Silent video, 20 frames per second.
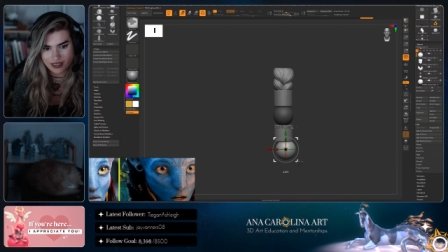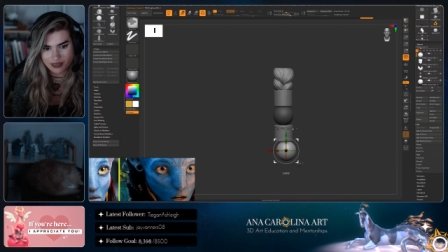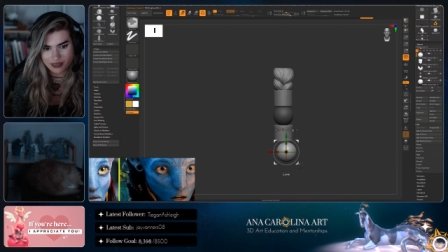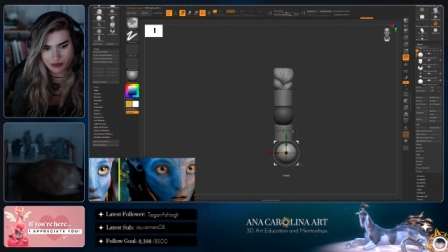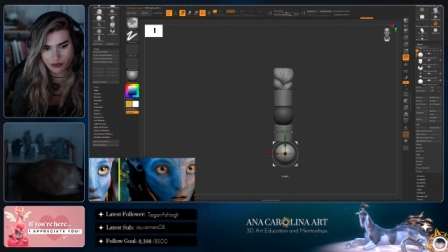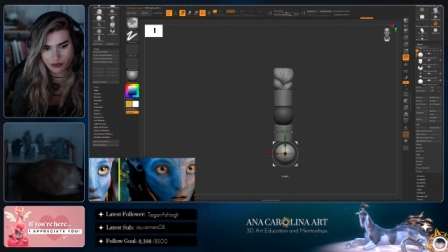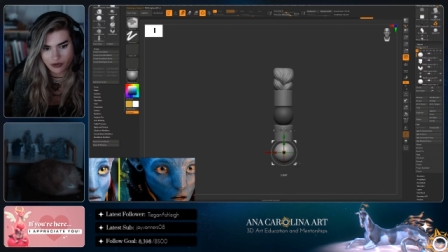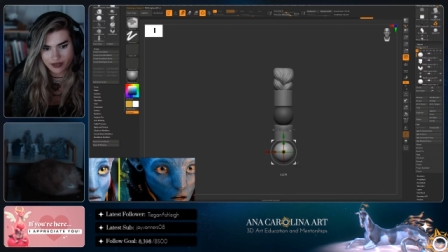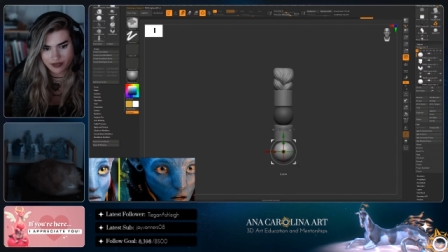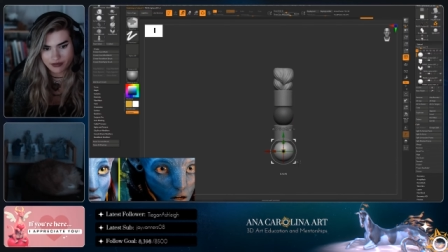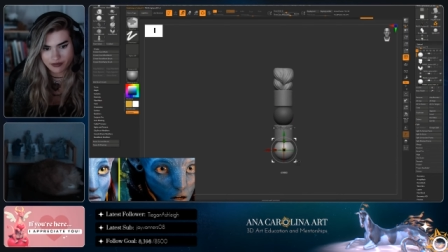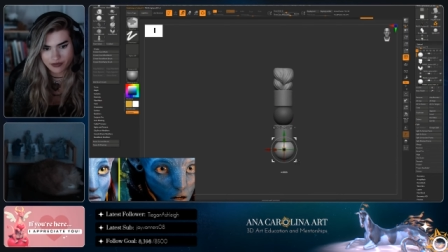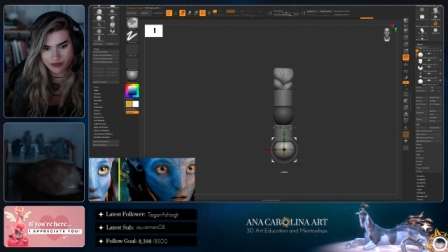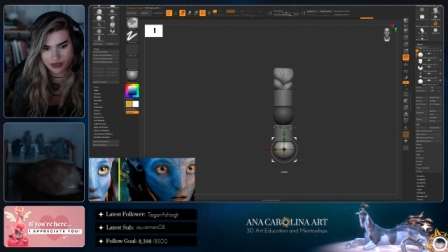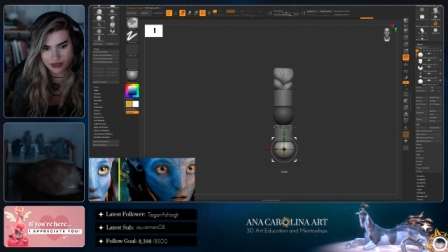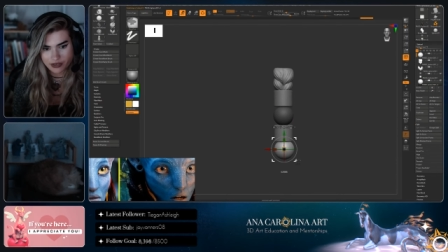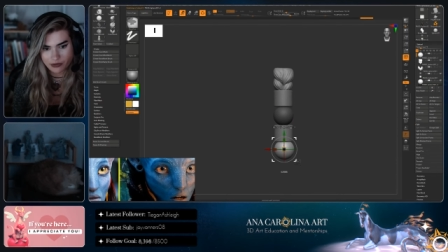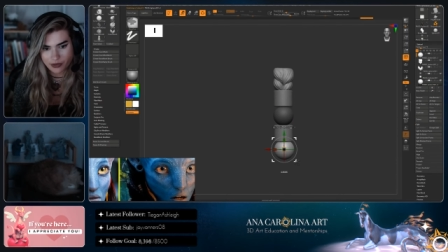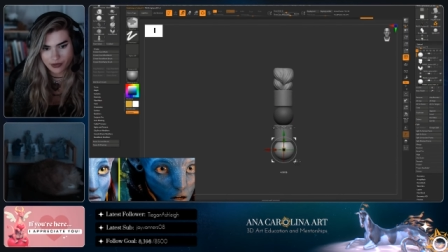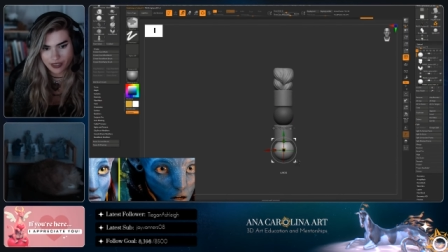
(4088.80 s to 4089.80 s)
This point, I'm
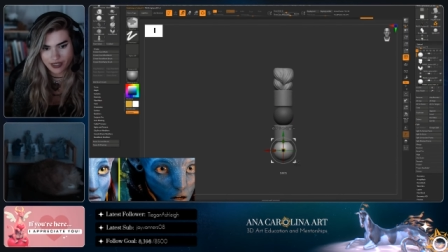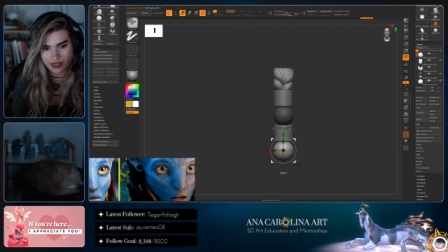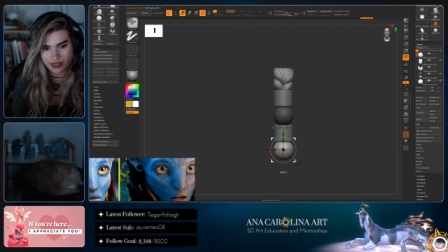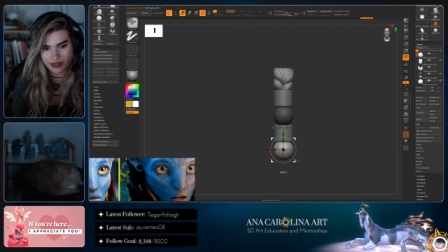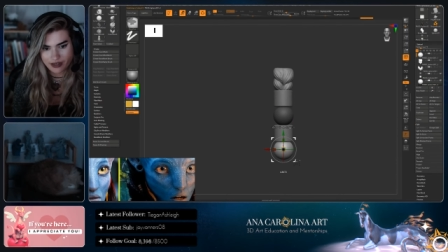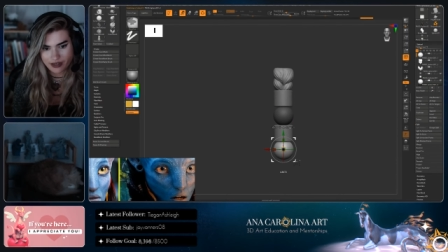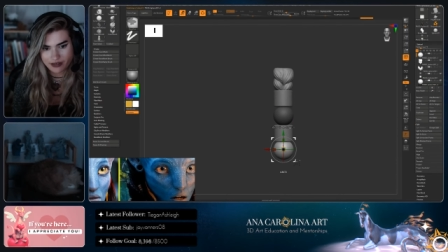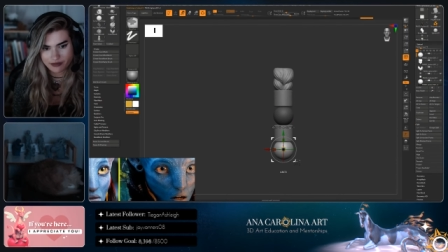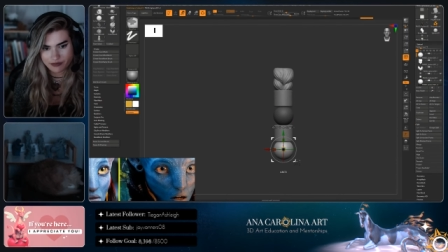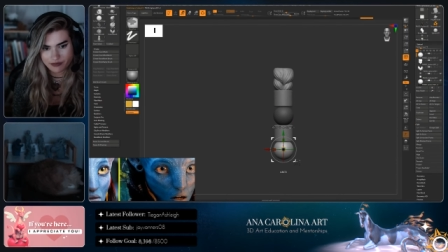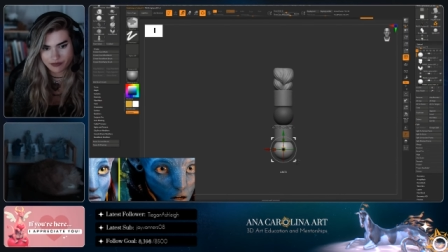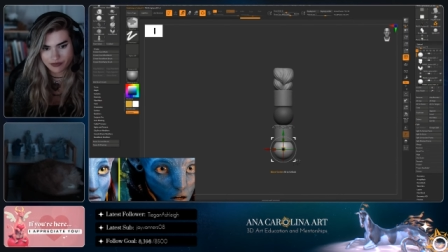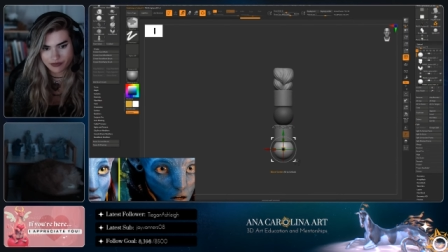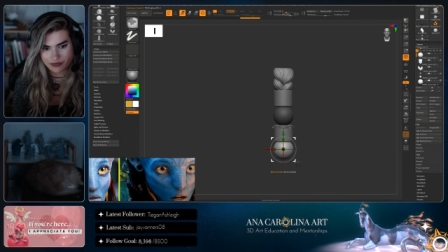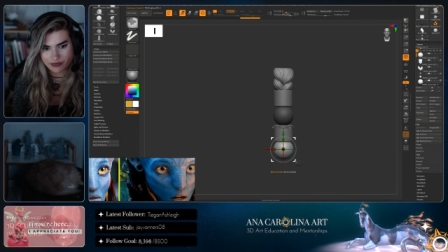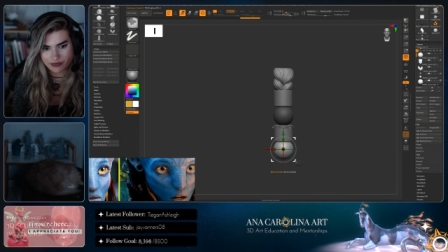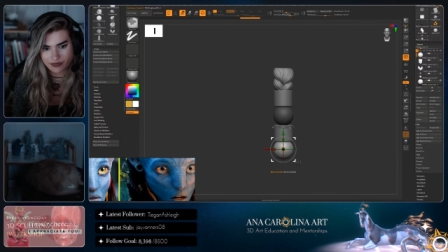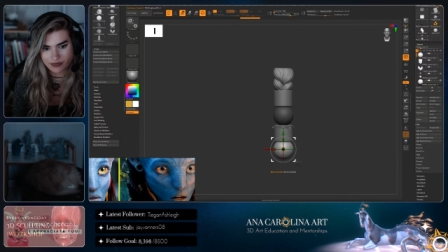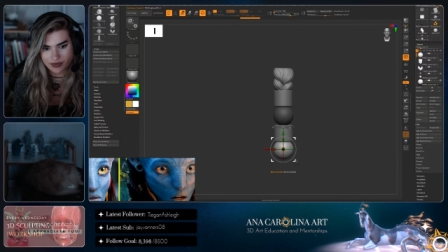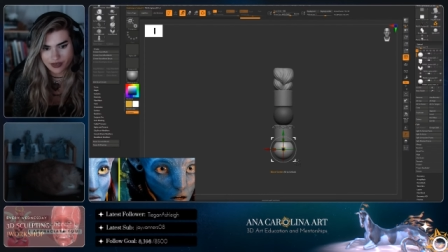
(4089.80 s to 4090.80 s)
just winging it.
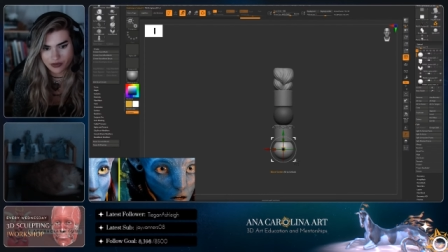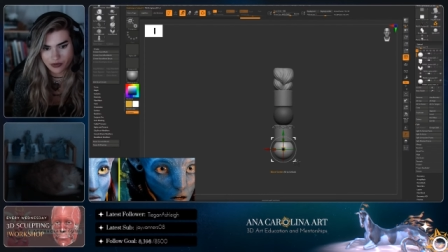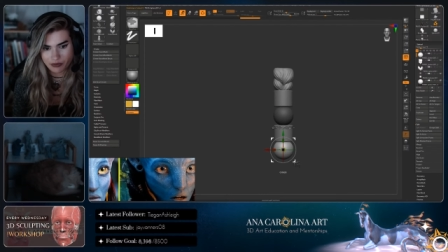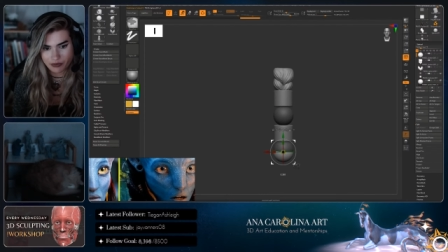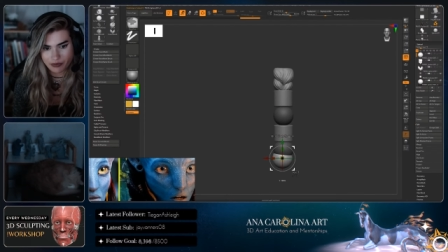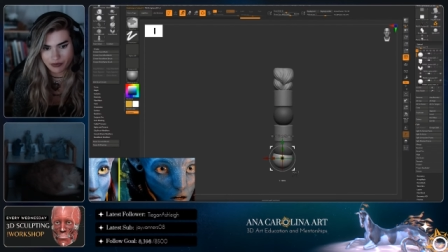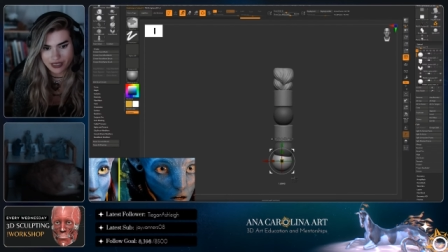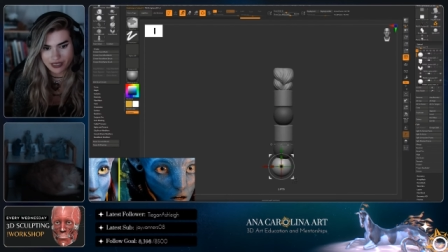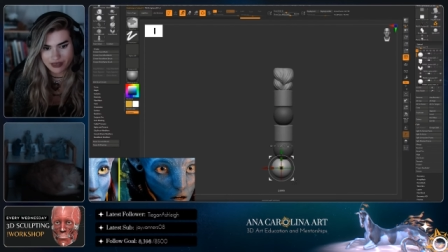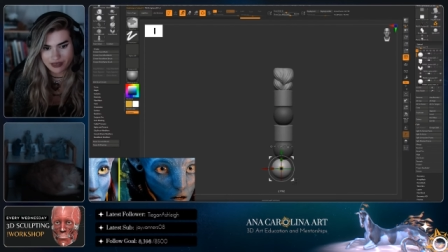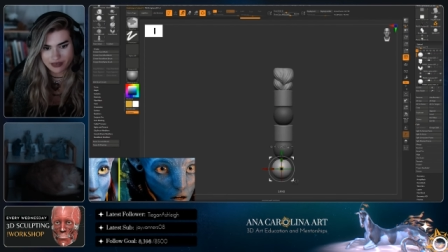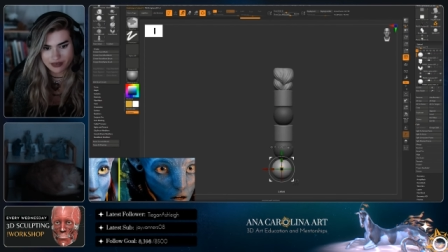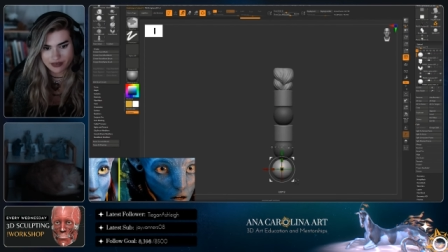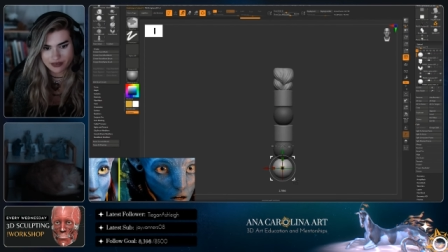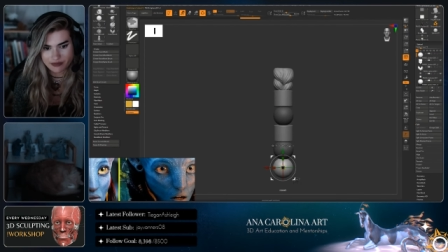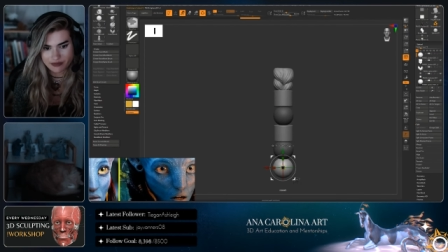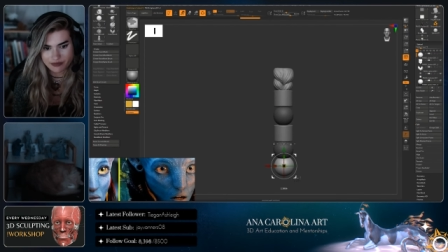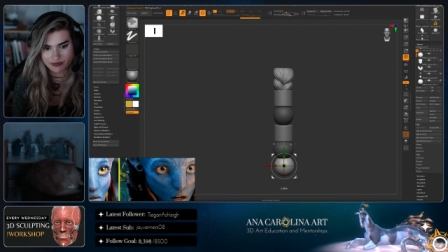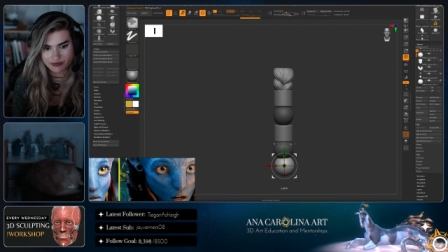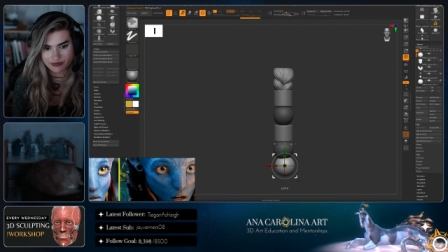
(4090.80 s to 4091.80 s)
So
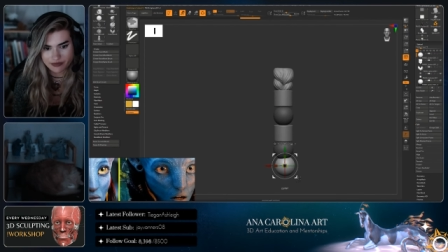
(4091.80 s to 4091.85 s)
beads.